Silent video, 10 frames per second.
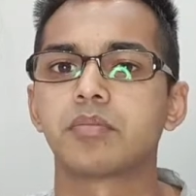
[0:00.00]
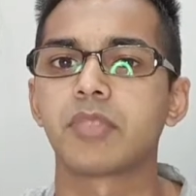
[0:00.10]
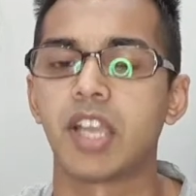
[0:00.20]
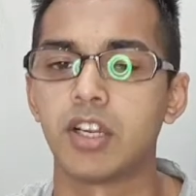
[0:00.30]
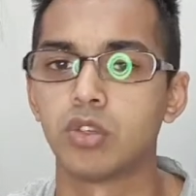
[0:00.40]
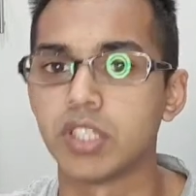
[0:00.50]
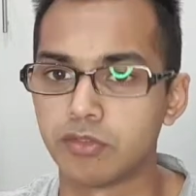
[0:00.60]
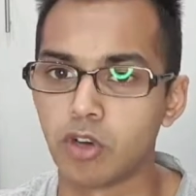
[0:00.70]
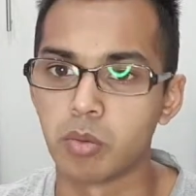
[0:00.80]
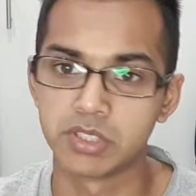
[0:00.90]
I know the
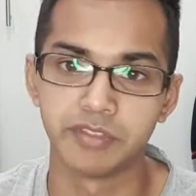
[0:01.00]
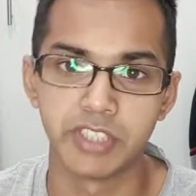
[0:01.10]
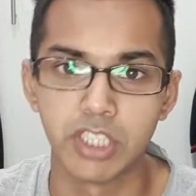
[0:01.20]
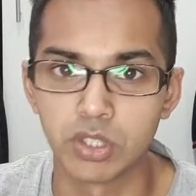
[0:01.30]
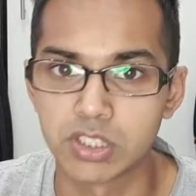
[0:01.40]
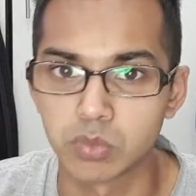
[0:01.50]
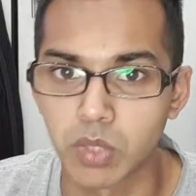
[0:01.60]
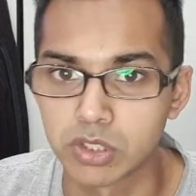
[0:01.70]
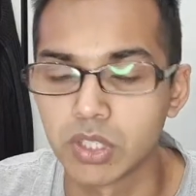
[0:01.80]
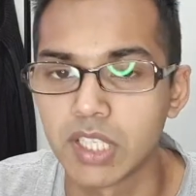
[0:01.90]
informative videos is
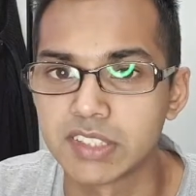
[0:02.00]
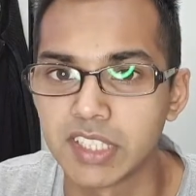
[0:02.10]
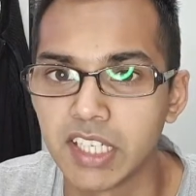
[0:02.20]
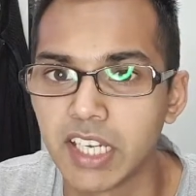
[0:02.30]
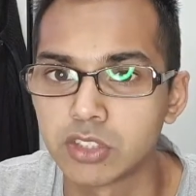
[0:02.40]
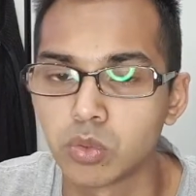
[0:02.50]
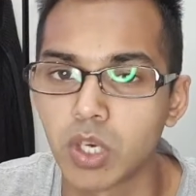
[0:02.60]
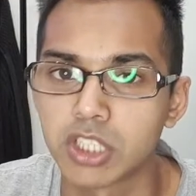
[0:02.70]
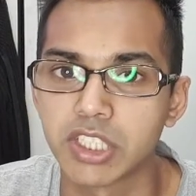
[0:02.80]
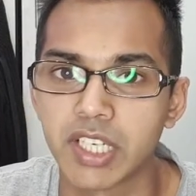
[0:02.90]
what you guys really like to
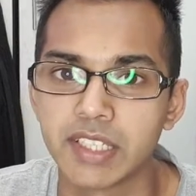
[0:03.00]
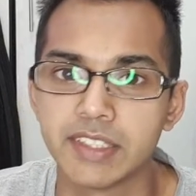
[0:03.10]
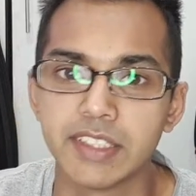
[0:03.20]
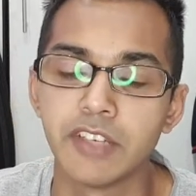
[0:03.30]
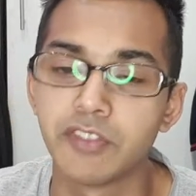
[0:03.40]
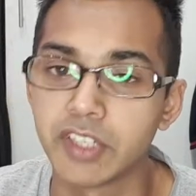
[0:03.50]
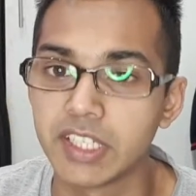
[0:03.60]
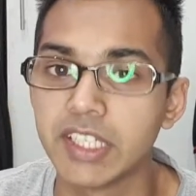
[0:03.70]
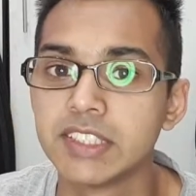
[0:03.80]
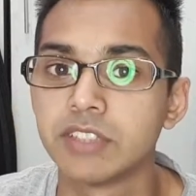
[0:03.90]
watch, and if it
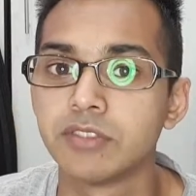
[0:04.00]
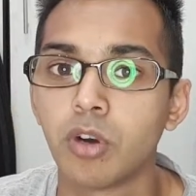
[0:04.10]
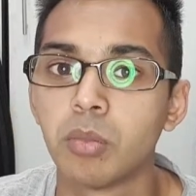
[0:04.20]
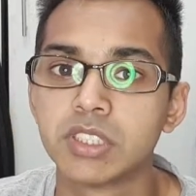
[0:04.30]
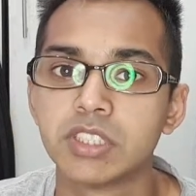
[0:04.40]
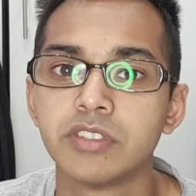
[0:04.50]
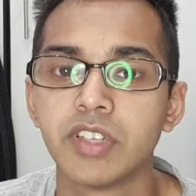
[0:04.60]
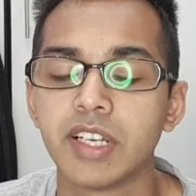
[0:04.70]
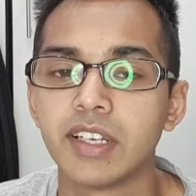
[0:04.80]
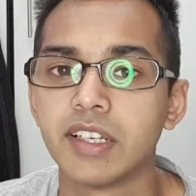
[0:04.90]
is informative
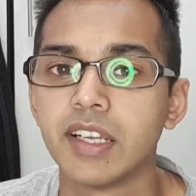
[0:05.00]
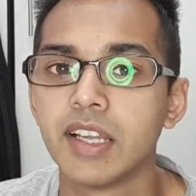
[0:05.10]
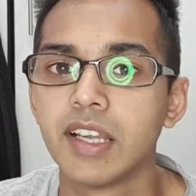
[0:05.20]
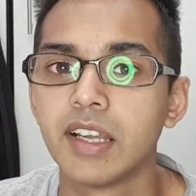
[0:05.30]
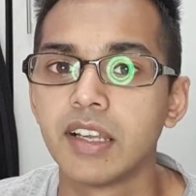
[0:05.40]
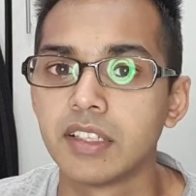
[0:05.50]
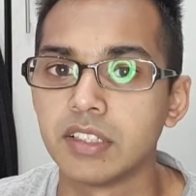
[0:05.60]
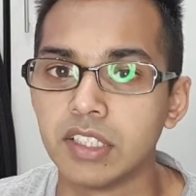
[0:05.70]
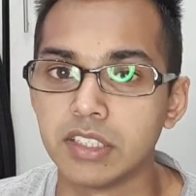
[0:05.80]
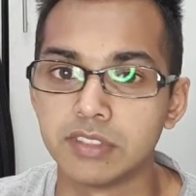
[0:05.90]
and
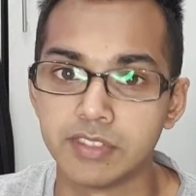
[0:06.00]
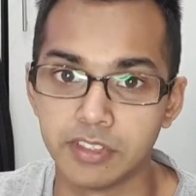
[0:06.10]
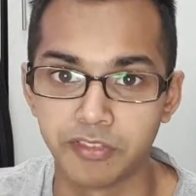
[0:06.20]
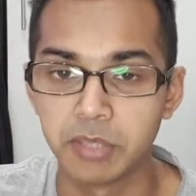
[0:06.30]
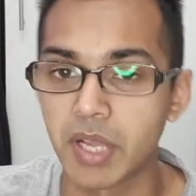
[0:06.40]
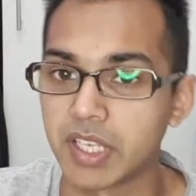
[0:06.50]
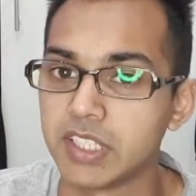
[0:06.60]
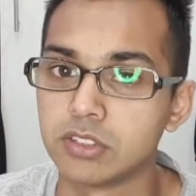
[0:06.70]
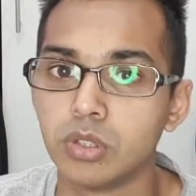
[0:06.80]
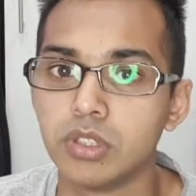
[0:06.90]
the feedback
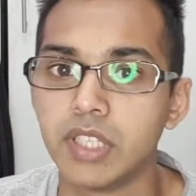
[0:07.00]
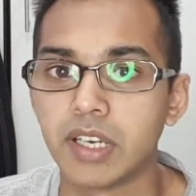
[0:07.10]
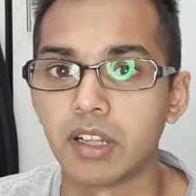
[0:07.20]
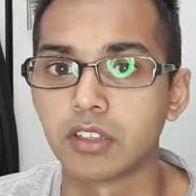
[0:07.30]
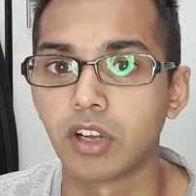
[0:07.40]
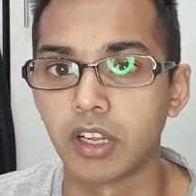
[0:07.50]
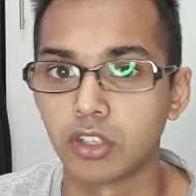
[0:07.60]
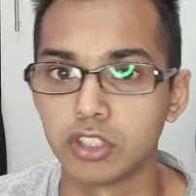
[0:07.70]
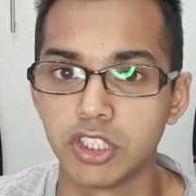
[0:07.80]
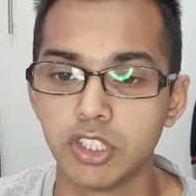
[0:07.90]
is good, then I'll
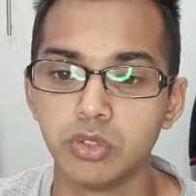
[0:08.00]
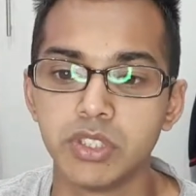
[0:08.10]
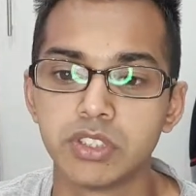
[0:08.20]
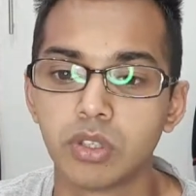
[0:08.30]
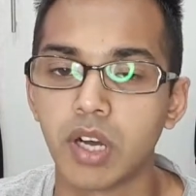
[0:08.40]
continue doing so.